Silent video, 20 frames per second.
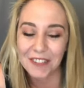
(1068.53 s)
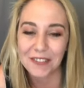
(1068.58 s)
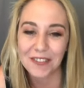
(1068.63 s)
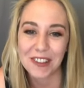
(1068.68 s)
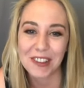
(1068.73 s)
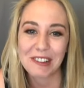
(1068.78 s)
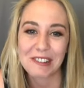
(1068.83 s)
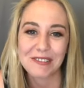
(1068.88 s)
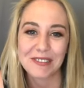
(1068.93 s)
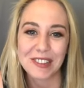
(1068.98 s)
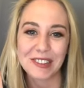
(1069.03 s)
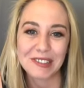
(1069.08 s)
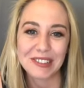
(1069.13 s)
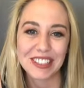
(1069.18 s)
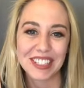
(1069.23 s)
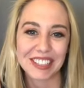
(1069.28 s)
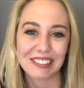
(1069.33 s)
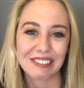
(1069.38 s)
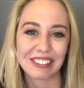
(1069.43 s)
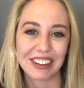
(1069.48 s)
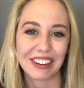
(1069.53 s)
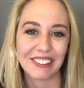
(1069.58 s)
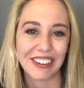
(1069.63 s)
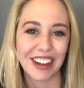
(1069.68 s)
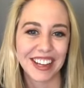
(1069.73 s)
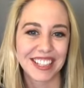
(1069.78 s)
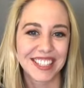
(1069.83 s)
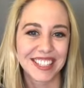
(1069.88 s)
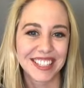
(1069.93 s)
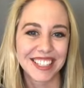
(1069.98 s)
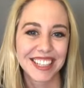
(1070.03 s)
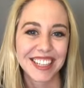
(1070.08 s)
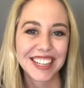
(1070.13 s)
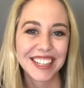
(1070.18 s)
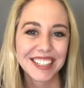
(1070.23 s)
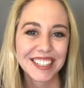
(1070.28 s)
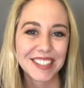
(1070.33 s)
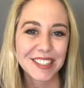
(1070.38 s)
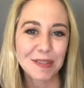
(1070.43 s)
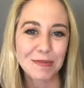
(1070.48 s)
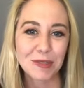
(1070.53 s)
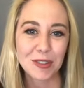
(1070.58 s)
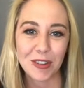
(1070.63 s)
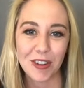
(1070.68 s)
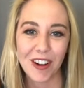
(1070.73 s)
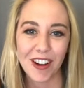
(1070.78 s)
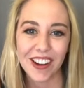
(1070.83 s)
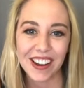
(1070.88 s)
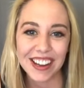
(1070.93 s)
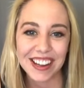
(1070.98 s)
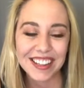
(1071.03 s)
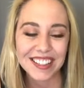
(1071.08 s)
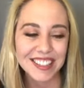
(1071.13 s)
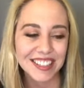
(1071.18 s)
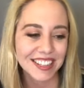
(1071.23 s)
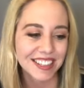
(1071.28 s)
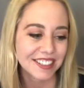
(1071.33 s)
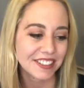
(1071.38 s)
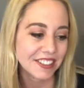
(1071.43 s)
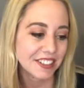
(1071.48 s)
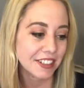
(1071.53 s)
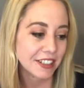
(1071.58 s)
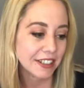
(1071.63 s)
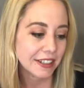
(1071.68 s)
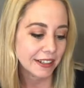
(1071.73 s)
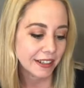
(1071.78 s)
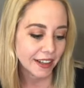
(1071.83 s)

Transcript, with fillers: a few of you did request some drawings and